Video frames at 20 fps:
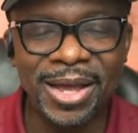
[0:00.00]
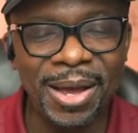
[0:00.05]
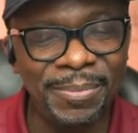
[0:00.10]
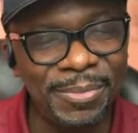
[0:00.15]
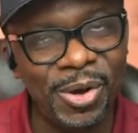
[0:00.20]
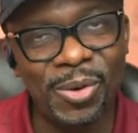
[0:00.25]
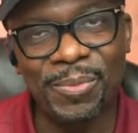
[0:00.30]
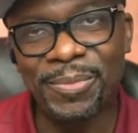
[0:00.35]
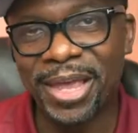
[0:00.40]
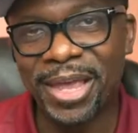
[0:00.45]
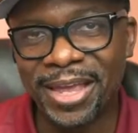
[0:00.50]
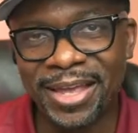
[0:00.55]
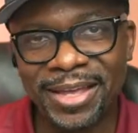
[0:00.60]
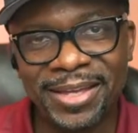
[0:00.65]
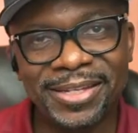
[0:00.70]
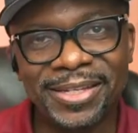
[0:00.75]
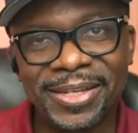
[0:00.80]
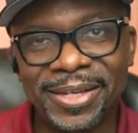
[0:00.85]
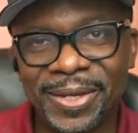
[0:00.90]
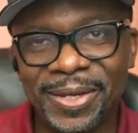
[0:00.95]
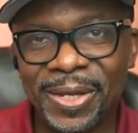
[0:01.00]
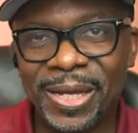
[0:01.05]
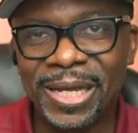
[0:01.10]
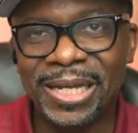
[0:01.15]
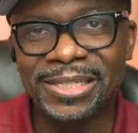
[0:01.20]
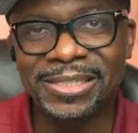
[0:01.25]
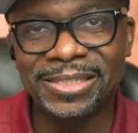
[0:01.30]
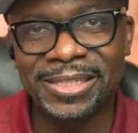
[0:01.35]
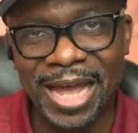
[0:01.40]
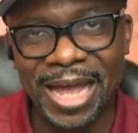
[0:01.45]
Come on, man.
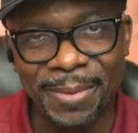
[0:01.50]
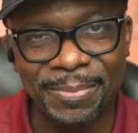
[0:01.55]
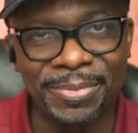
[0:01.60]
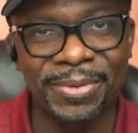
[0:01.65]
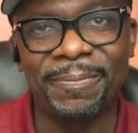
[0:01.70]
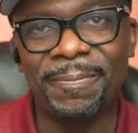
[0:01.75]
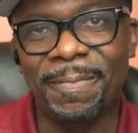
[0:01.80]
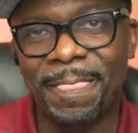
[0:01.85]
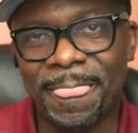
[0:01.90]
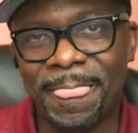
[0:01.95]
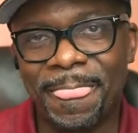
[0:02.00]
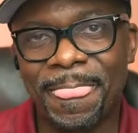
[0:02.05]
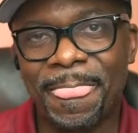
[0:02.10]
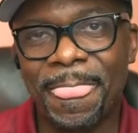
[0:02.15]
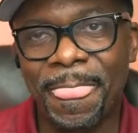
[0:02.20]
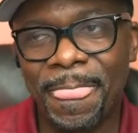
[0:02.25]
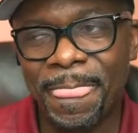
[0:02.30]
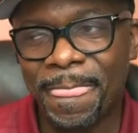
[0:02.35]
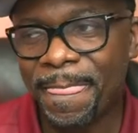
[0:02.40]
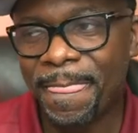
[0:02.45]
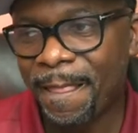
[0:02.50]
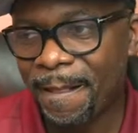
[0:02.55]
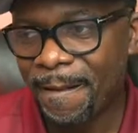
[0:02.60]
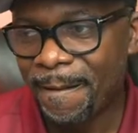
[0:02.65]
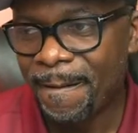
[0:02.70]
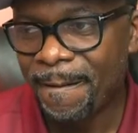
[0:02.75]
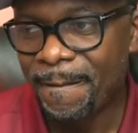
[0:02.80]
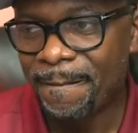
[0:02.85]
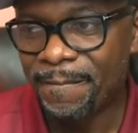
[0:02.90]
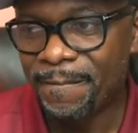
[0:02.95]
Stop it.
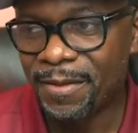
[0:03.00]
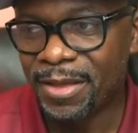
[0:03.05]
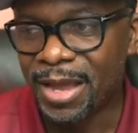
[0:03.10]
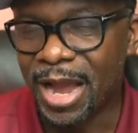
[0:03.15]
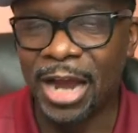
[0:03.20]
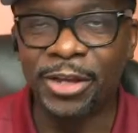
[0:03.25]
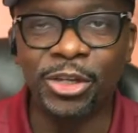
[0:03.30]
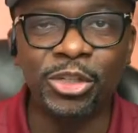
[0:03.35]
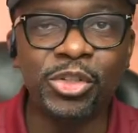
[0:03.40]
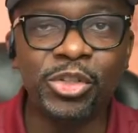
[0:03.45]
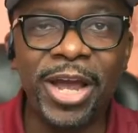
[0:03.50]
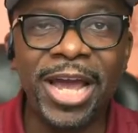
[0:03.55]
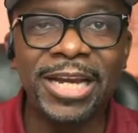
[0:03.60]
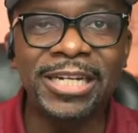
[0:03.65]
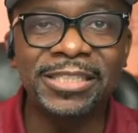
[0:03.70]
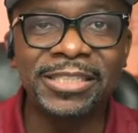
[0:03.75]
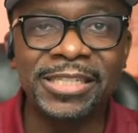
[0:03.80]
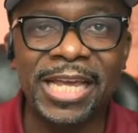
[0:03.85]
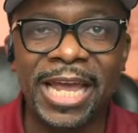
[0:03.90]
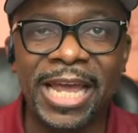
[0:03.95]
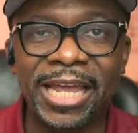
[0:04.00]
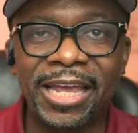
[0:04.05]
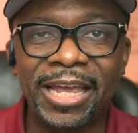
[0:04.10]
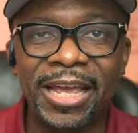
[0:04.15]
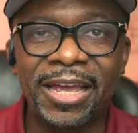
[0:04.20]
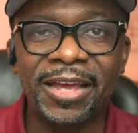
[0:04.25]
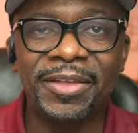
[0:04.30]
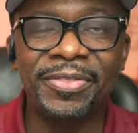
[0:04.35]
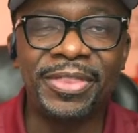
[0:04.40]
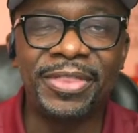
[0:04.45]
Are you trying to say
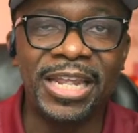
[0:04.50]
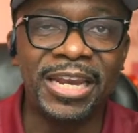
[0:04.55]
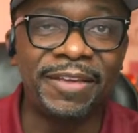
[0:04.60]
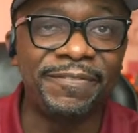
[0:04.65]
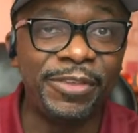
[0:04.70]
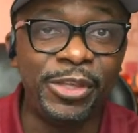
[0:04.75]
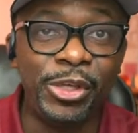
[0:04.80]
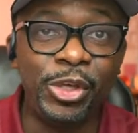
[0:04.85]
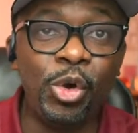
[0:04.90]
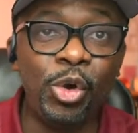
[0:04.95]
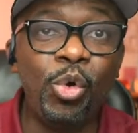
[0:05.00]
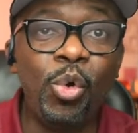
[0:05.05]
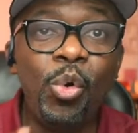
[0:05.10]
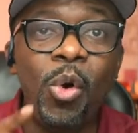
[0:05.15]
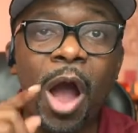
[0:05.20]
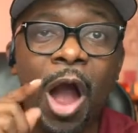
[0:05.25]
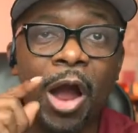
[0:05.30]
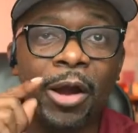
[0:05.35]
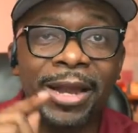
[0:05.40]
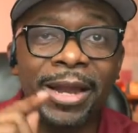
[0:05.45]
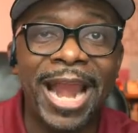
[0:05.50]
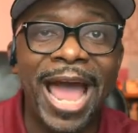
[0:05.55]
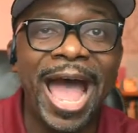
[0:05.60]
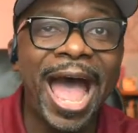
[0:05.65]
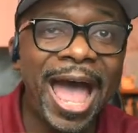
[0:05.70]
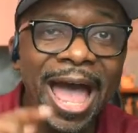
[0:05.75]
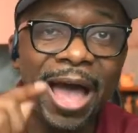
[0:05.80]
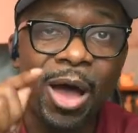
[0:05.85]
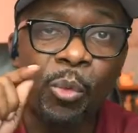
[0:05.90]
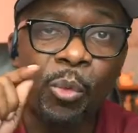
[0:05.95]
that if you are
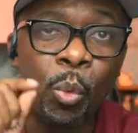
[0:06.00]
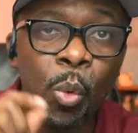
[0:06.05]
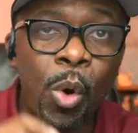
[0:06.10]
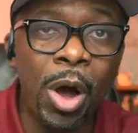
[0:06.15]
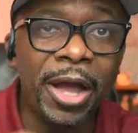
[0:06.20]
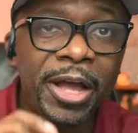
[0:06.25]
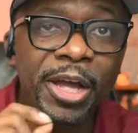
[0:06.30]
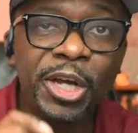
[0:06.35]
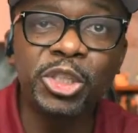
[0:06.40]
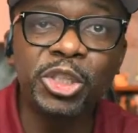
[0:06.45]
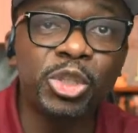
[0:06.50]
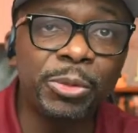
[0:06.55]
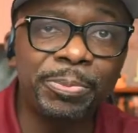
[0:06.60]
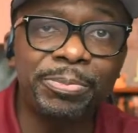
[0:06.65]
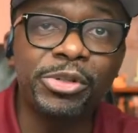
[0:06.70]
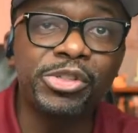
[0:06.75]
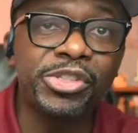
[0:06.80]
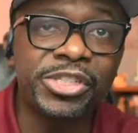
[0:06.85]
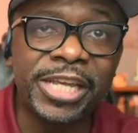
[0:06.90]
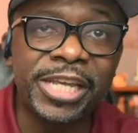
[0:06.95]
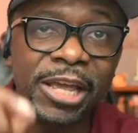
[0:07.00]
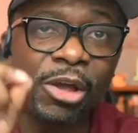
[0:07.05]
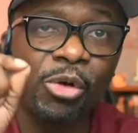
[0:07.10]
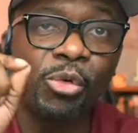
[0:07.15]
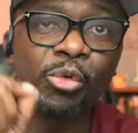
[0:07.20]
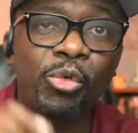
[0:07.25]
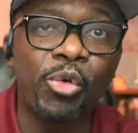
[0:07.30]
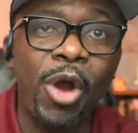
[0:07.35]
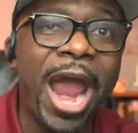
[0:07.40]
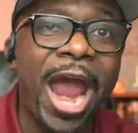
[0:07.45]
not 100%
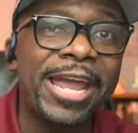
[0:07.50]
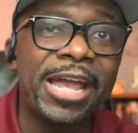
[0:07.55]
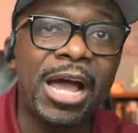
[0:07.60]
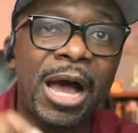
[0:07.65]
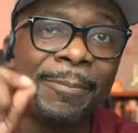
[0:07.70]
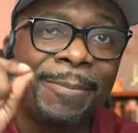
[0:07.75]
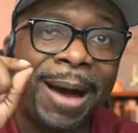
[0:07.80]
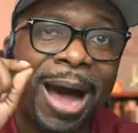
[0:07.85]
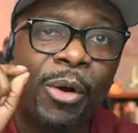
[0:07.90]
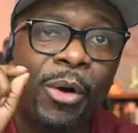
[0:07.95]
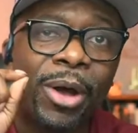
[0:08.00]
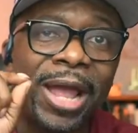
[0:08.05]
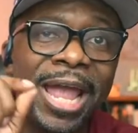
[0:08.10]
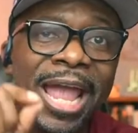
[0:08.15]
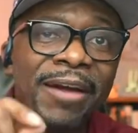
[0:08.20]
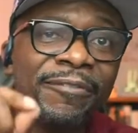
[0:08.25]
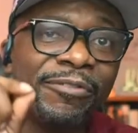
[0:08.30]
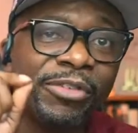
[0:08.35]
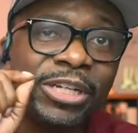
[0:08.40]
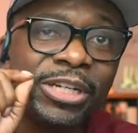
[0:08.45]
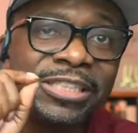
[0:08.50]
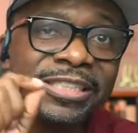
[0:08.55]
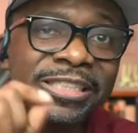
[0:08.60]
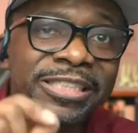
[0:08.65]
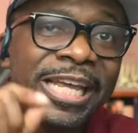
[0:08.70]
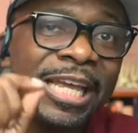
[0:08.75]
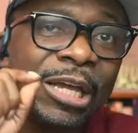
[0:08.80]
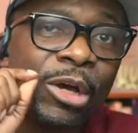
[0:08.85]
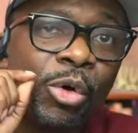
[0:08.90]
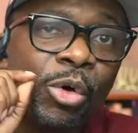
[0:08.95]
right about every
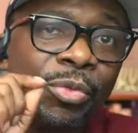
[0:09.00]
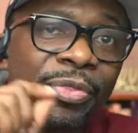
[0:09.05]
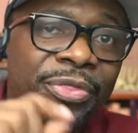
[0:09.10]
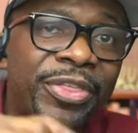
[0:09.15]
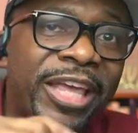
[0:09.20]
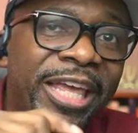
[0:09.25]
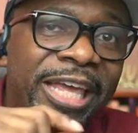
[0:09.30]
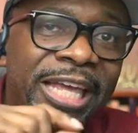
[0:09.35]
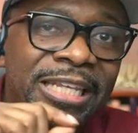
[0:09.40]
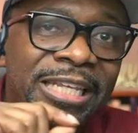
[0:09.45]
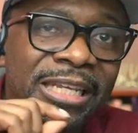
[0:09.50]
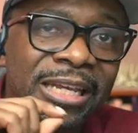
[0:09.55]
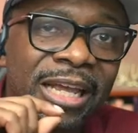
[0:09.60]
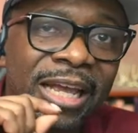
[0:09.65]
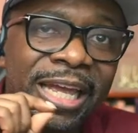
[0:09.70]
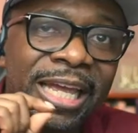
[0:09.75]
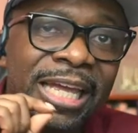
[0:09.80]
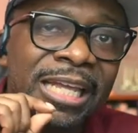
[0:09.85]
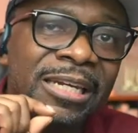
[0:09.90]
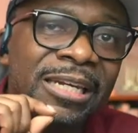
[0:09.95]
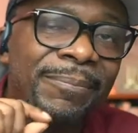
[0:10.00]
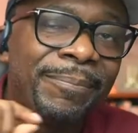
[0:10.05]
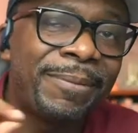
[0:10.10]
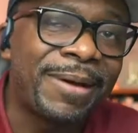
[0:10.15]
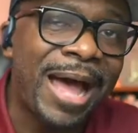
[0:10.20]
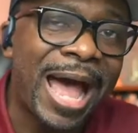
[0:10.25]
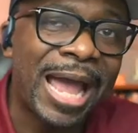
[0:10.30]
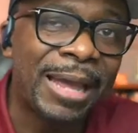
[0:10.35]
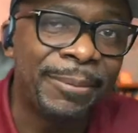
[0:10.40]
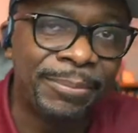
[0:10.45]
single thing in the
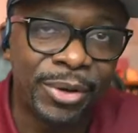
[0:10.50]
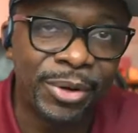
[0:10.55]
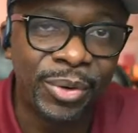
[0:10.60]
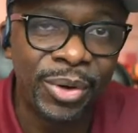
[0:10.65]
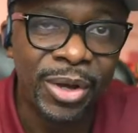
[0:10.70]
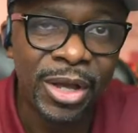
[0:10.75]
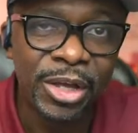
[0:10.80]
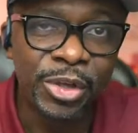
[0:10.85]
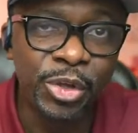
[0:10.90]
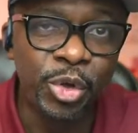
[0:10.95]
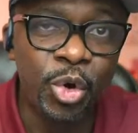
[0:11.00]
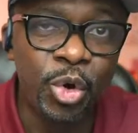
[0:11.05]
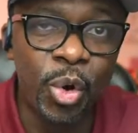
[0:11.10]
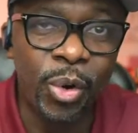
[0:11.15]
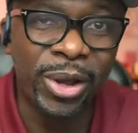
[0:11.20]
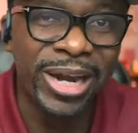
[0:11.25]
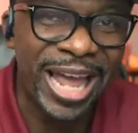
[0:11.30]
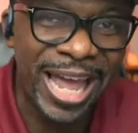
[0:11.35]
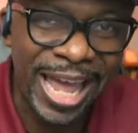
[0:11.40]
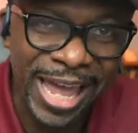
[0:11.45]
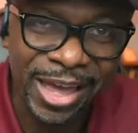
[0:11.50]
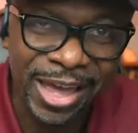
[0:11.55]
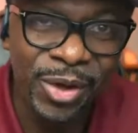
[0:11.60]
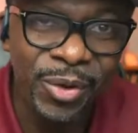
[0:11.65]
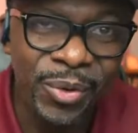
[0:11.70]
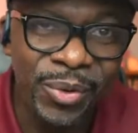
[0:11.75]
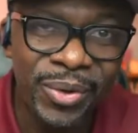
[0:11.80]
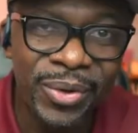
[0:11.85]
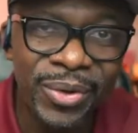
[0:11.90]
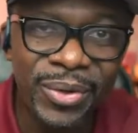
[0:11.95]
Bible, you going to
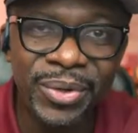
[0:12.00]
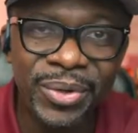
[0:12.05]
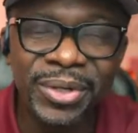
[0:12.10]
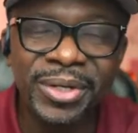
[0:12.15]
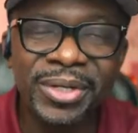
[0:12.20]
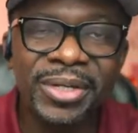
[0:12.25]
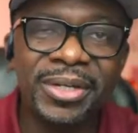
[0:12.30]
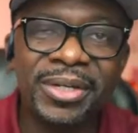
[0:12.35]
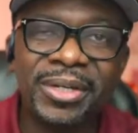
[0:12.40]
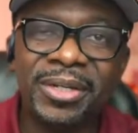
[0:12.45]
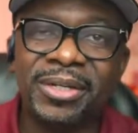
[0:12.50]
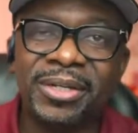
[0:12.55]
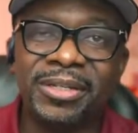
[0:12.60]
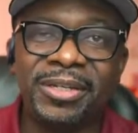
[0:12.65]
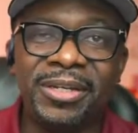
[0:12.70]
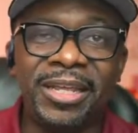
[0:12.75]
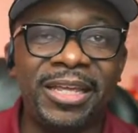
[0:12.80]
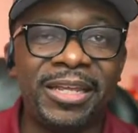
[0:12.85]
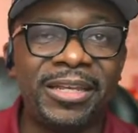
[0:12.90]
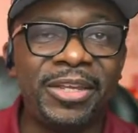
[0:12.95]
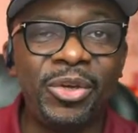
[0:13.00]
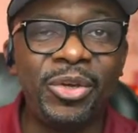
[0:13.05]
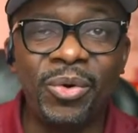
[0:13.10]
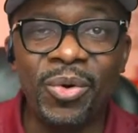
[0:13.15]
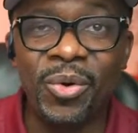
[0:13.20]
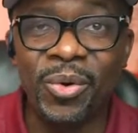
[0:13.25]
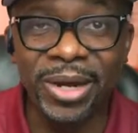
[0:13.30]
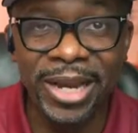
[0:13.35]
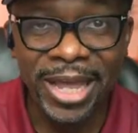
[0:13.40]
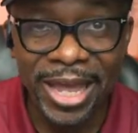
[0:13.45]
hell? Then you
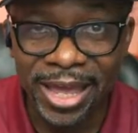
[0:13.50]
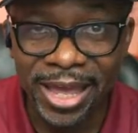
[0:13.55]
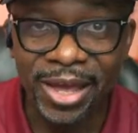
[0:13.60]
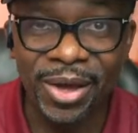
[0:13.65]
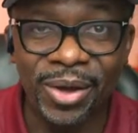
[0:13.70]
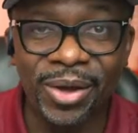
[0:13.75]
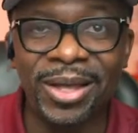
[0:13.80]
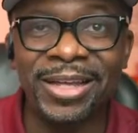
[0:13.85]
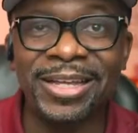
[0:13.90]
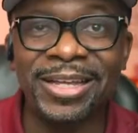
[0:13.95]
going to hell.